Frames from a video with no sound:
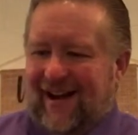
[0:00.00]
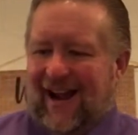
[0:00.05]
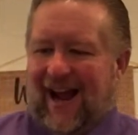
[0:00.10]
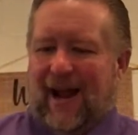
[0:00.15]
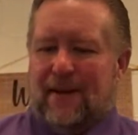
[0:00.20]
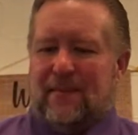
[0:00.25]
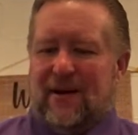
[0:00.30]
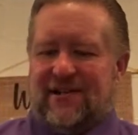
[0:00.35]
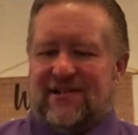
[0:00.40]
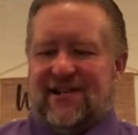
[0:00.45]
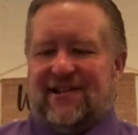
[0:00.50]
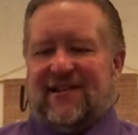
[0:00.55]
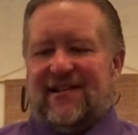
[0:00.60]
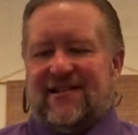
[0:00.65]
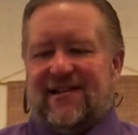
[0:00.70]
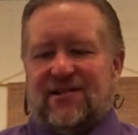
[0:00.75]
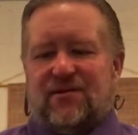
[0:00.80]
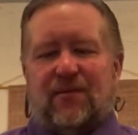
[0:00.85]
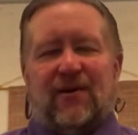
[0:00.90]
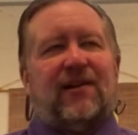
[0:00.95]
I mention
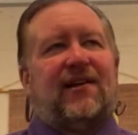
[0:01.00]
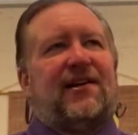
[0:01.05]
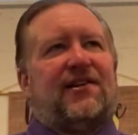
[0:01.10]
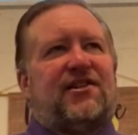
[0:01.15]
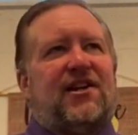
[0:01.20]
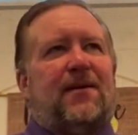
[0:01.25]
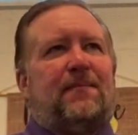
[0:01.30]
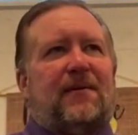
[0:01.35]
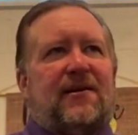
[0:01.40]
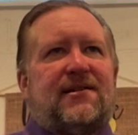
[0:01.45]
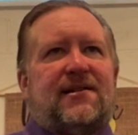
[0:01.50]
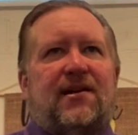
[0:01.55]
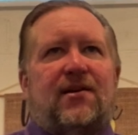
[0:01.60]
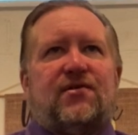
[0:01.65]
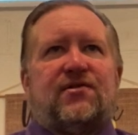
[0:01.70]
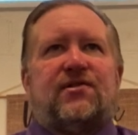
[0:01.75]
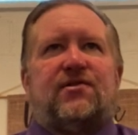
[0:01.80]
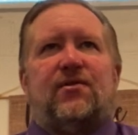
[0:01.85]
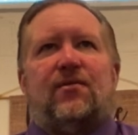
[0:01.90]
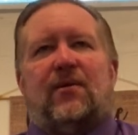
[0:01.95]
this as really a cheap
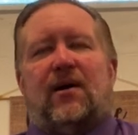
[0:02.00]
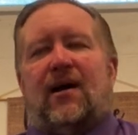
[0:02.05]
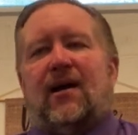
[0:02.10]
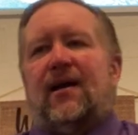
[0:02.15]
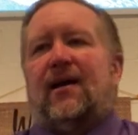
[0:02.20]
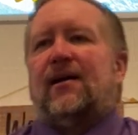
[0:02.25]
excuse to